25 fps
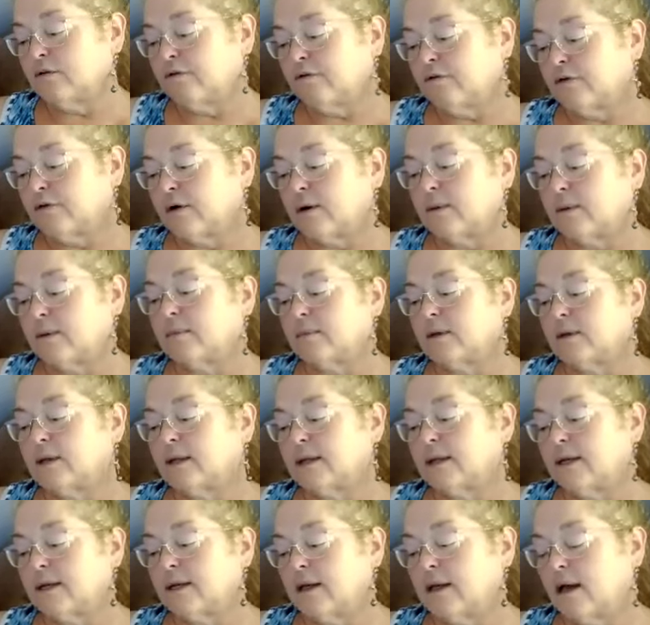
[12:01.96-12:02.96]
from
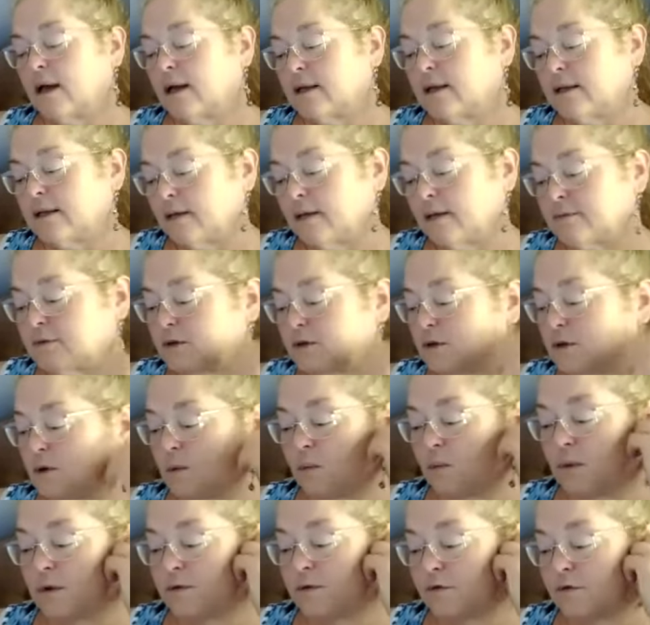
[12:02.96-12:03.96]
Neptune
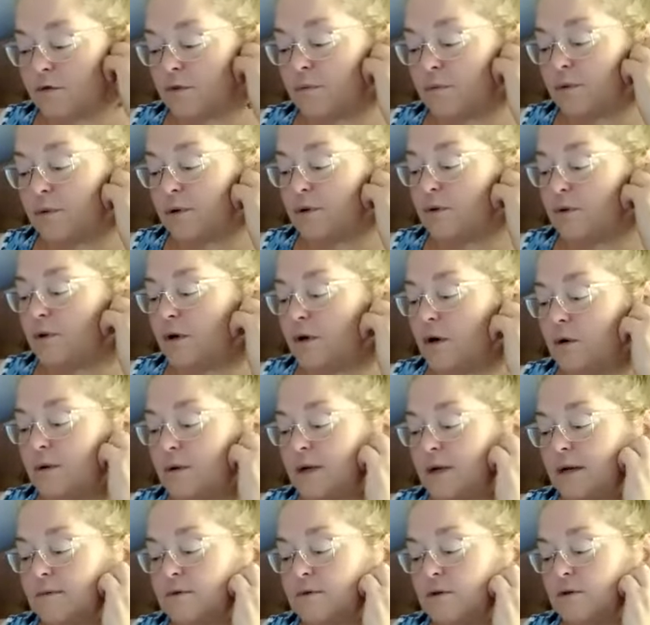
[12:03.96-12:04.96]
and one from Pluto.
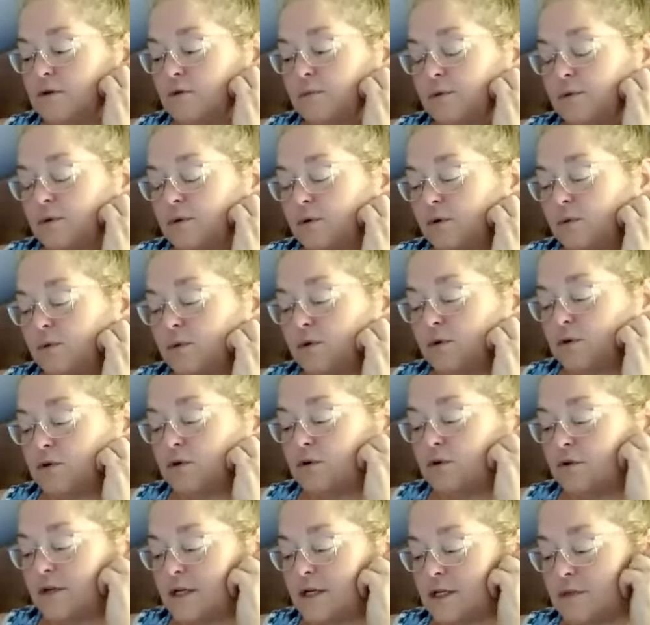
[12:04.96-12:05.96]
Neptune and Pluto were
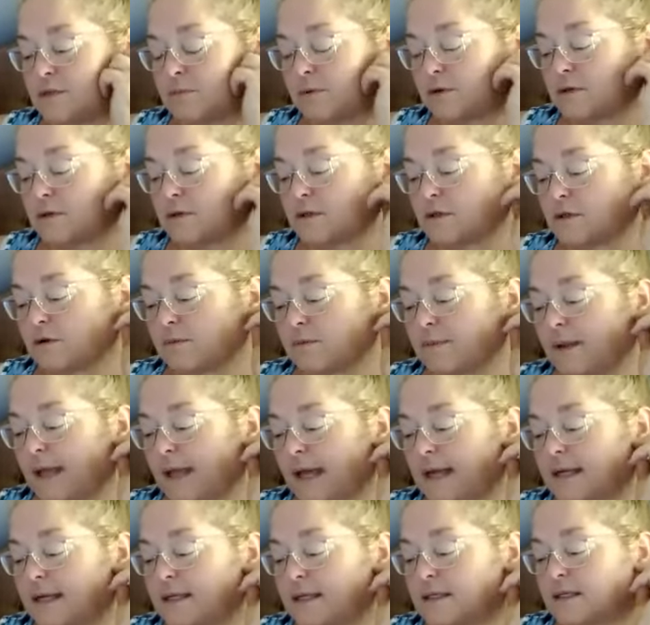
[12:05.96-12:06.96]
transpersonal
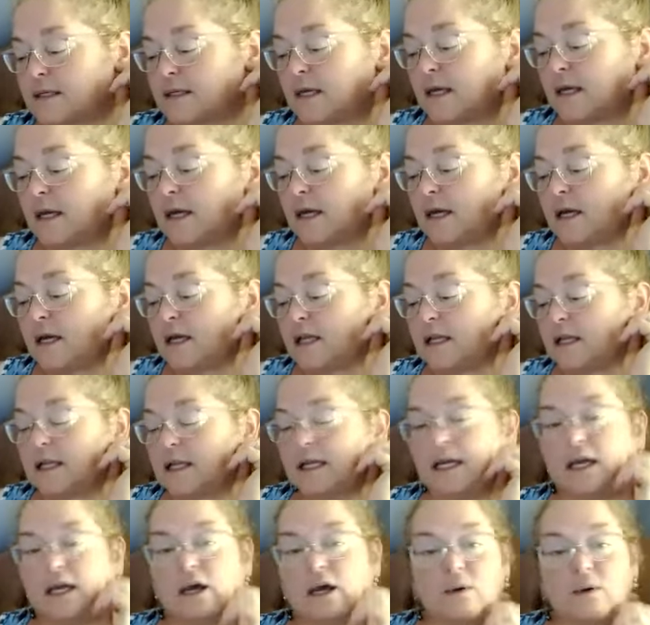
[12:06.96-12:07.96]
planets.
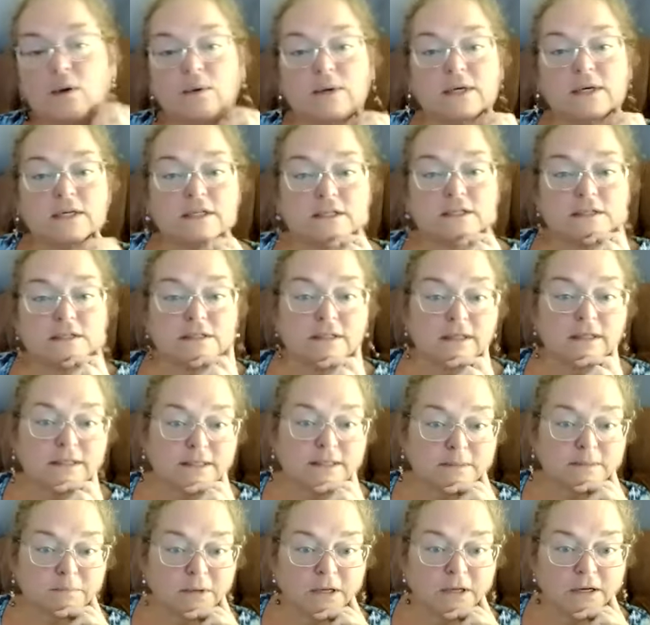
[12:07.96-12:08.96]
Leo is the
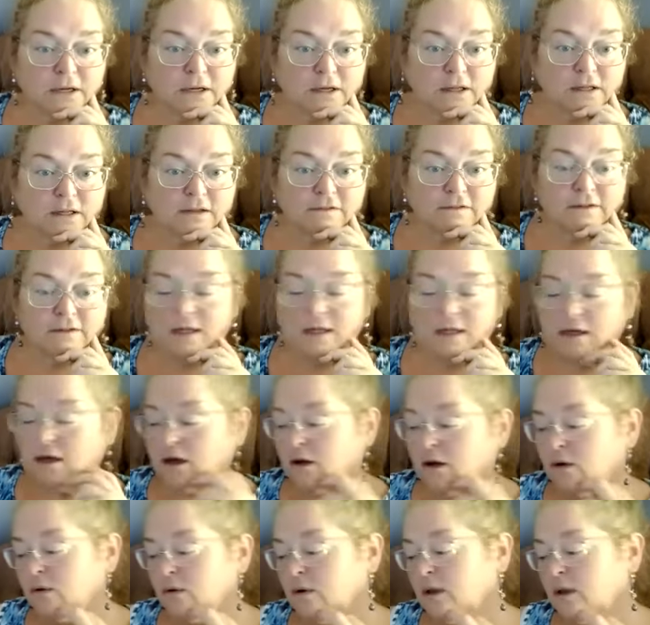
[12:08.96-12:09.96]
pinnacle of
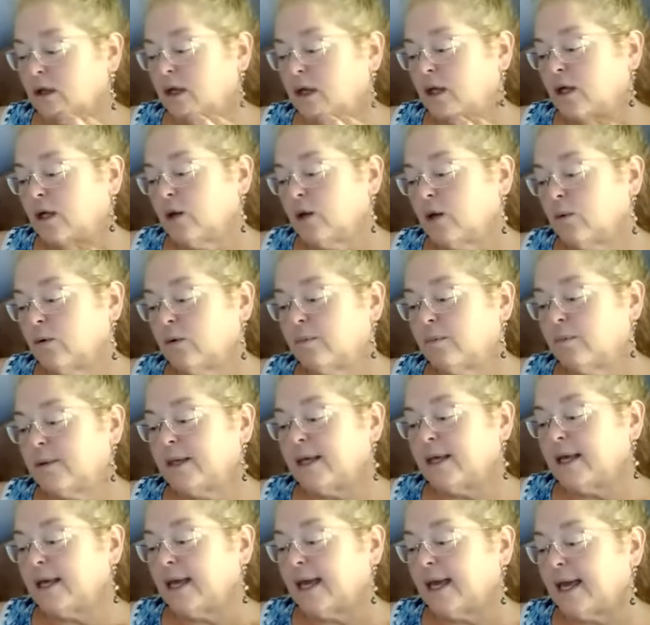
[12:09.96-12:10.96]
ego. We're
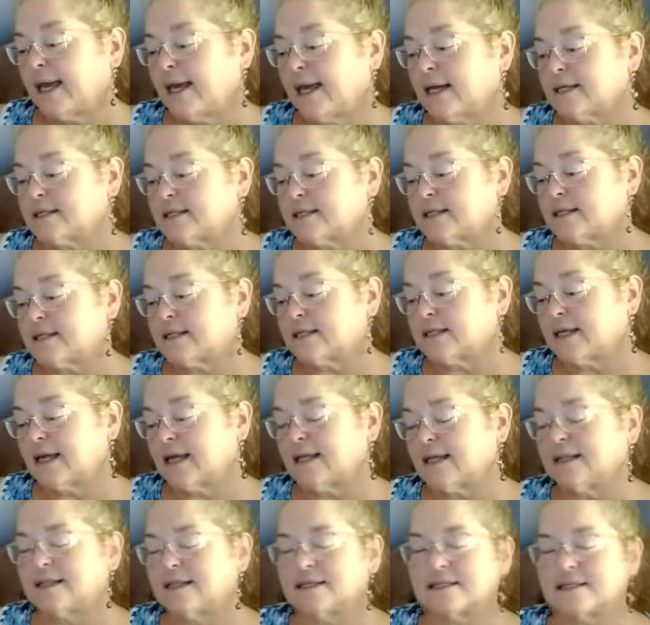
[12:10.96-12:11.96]
being asked,
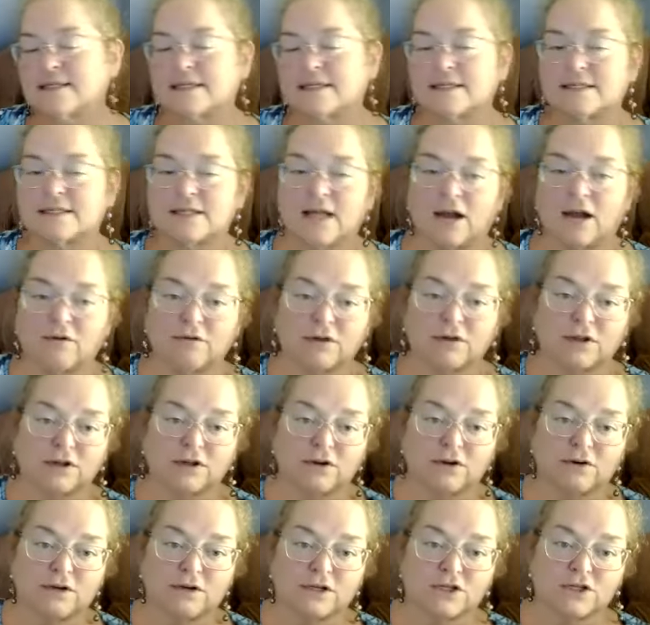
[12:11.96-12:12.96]
and this is not really
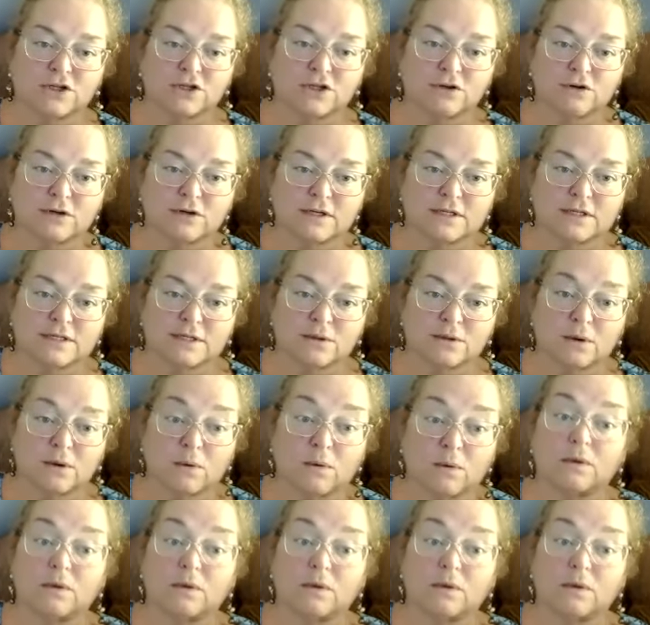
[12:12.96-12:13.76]
your issue, because